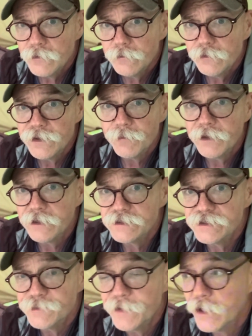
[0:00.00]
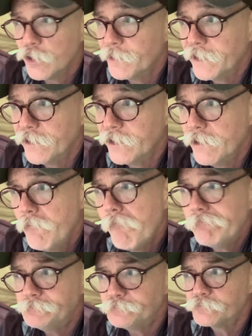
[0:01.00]
with it being such a big open area.
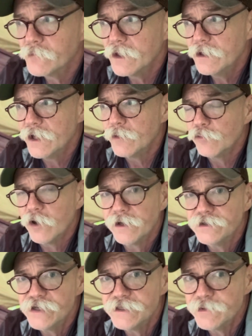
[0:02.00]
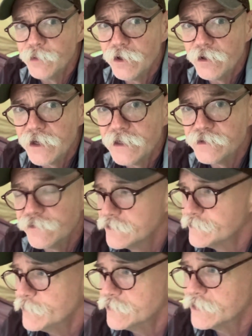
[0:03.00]
Let them run and chase a ball or catch a
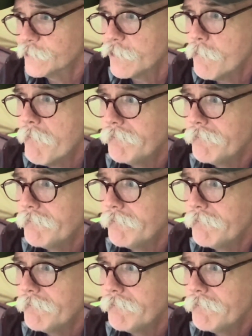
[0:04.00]
frisbee or something.